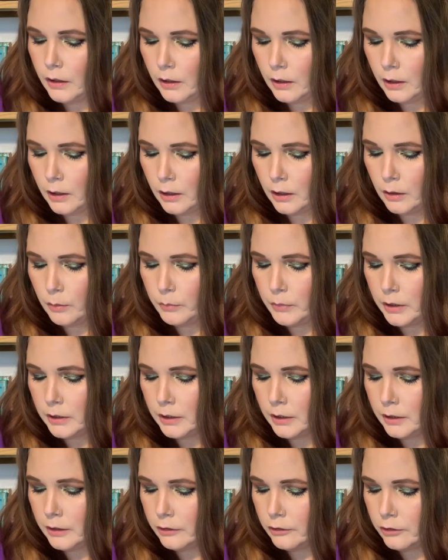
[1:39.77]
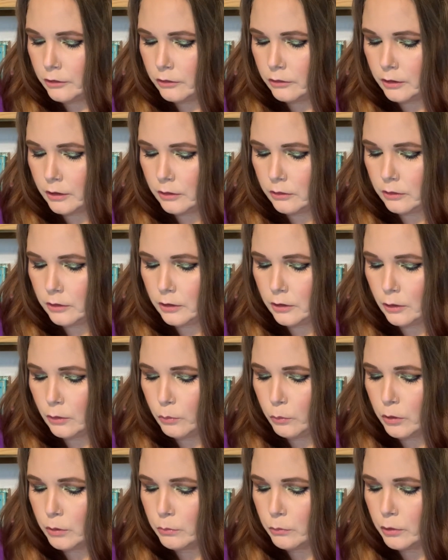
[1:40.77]
And then it just says here,
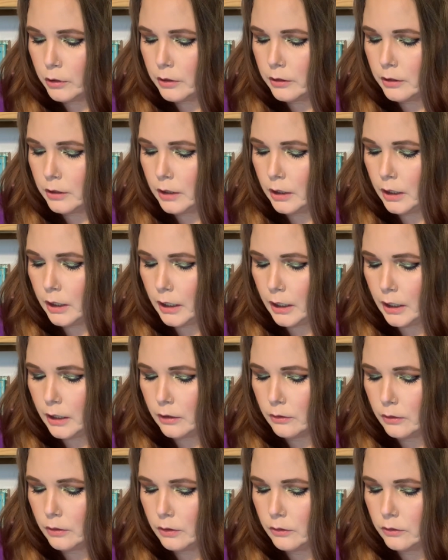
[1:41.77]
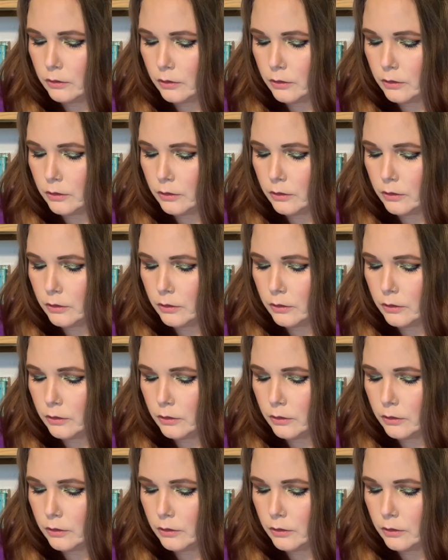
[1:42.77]
one more thing, add-ons.